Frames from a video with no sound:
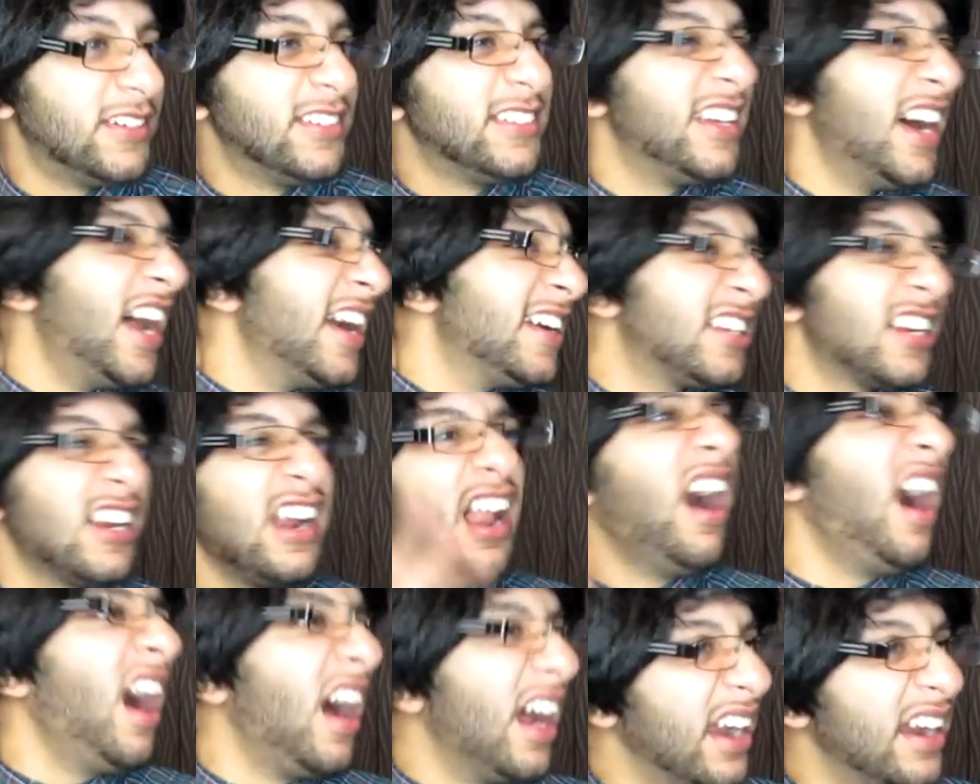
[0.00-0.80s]
That
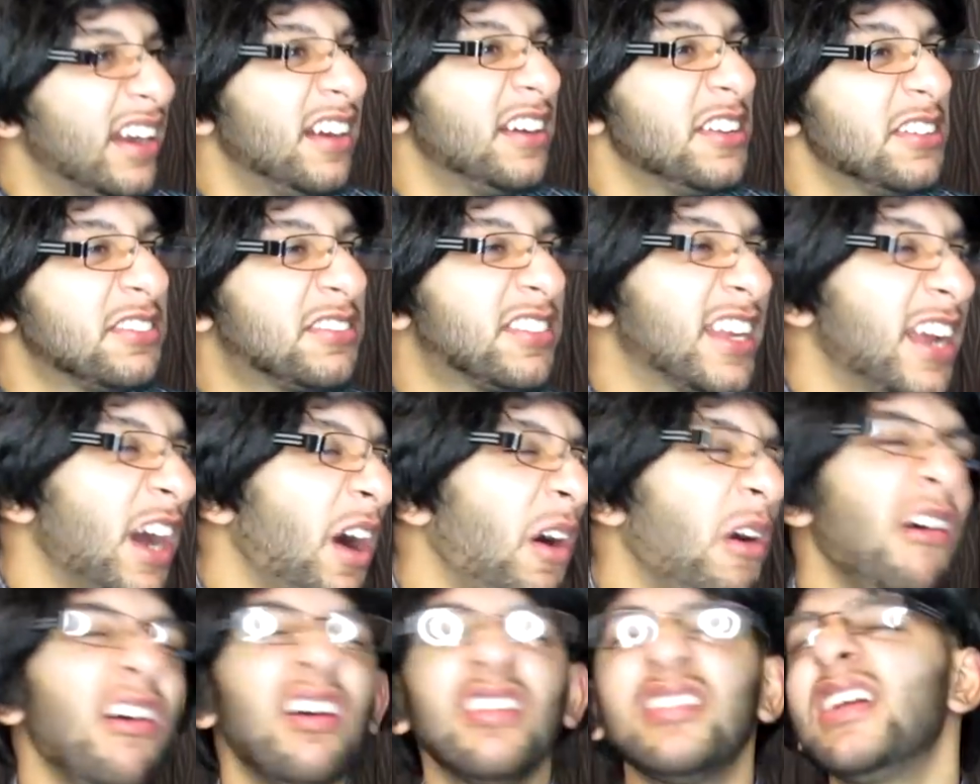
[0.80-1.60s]
line used to get
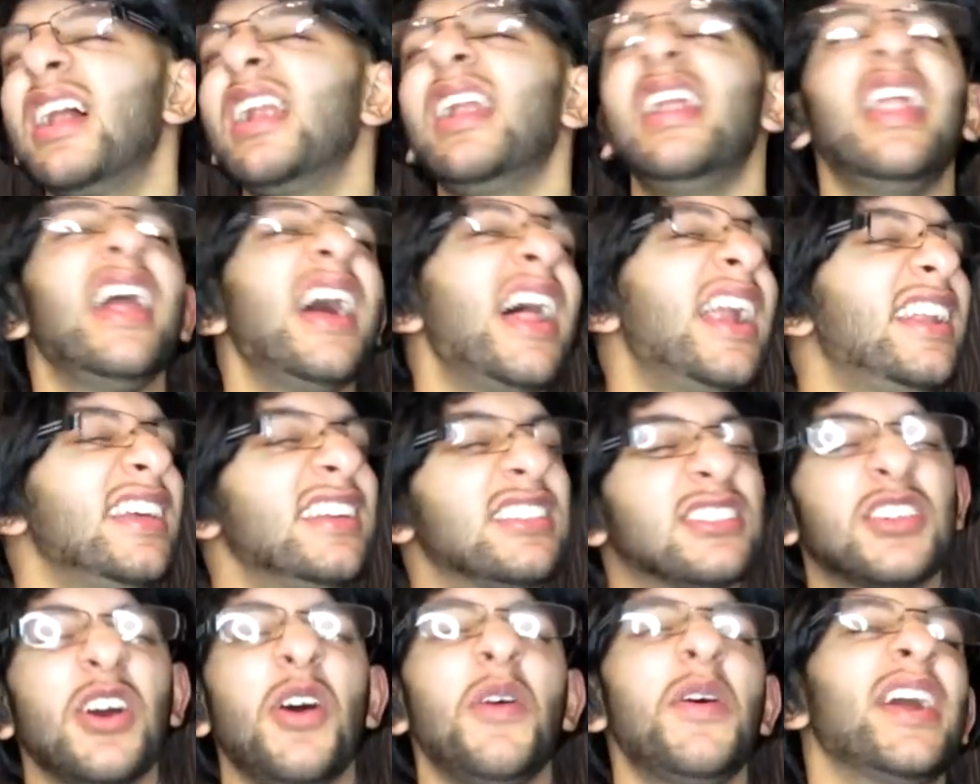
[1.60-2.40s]
all the
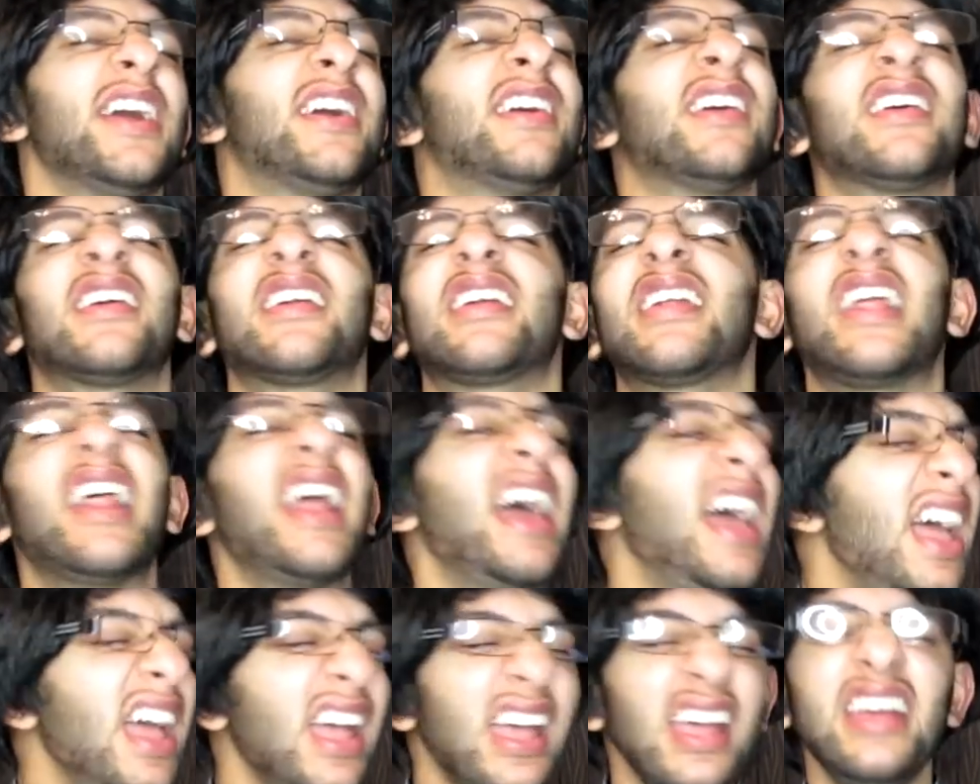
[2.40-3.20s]
ladies going
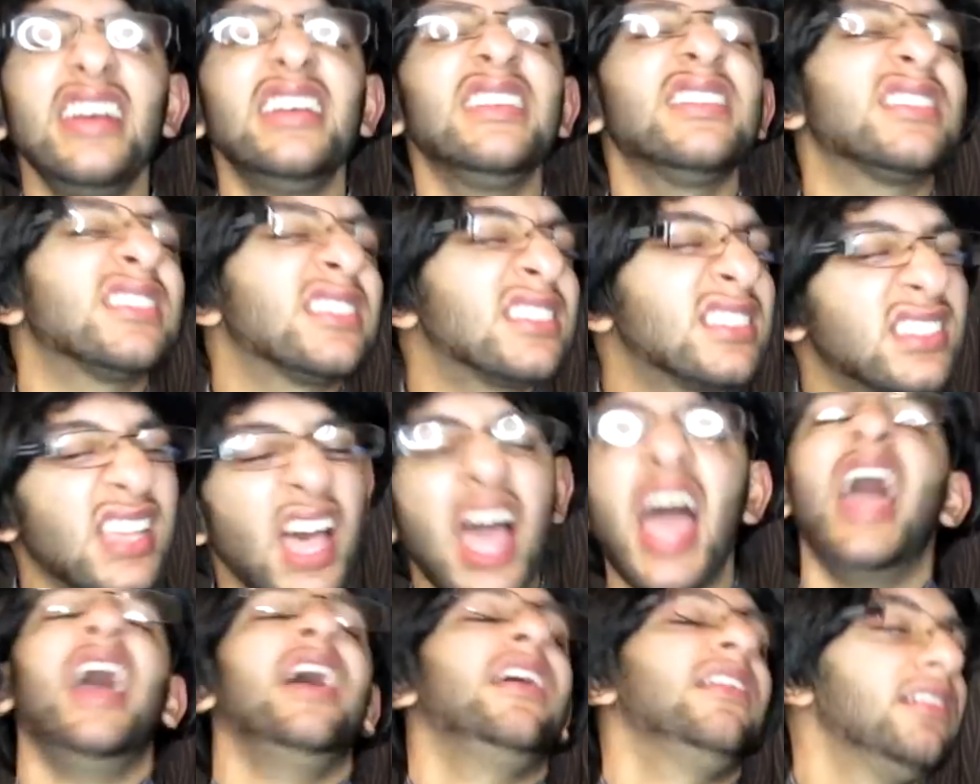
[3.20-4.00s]
crazy
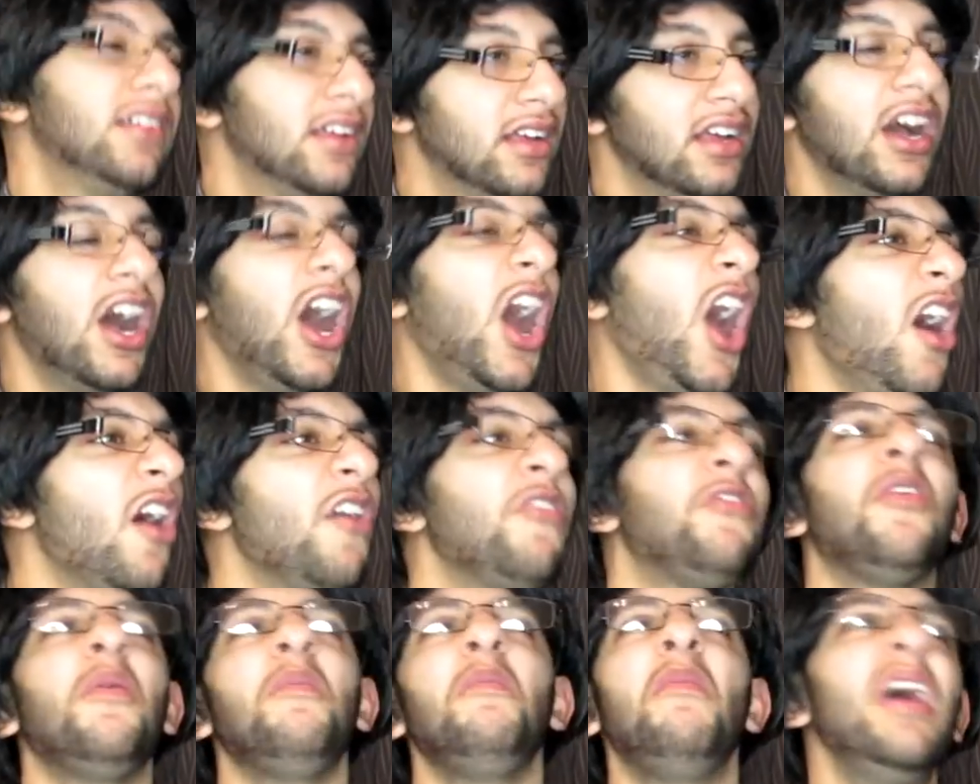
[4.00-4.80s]

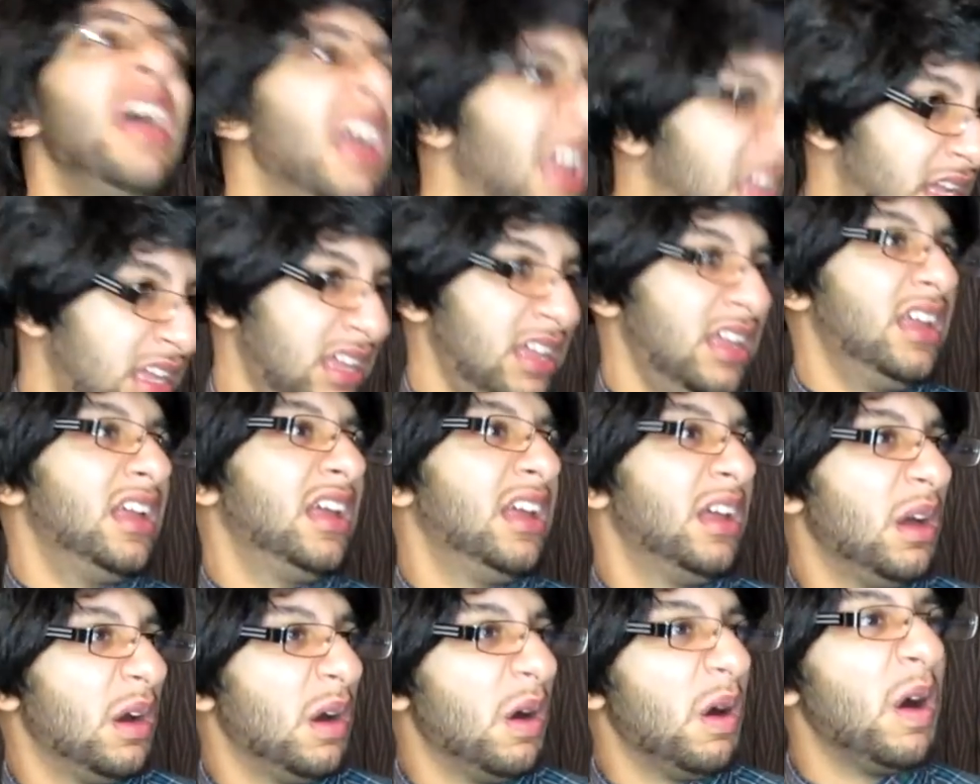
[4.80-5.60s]
over me.
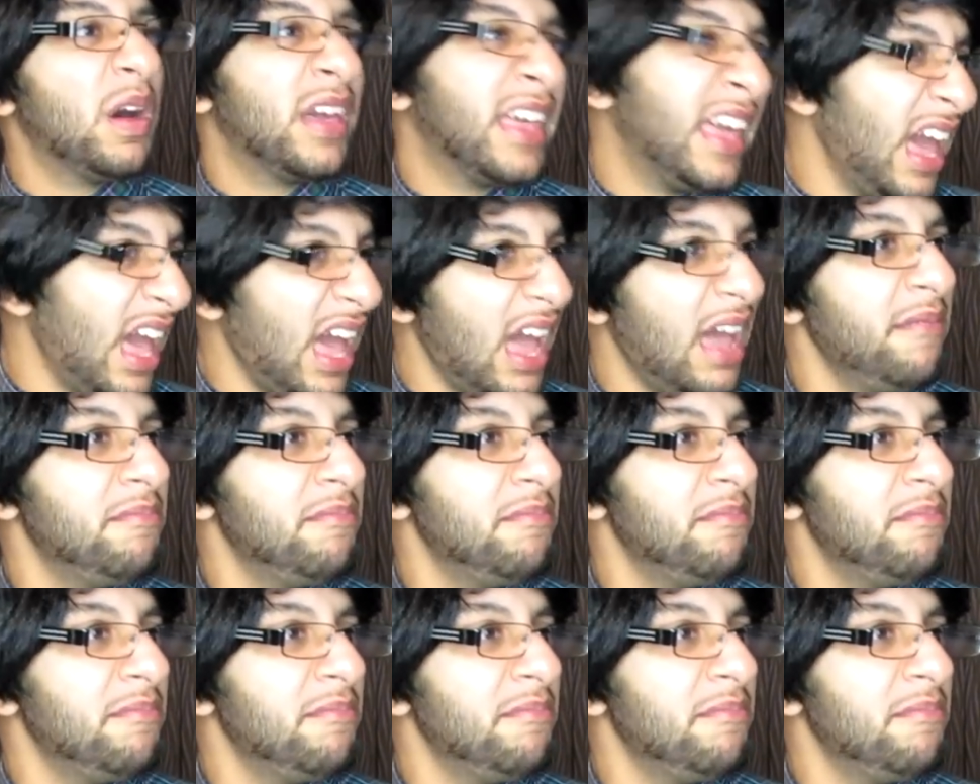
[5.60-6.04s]
Okay?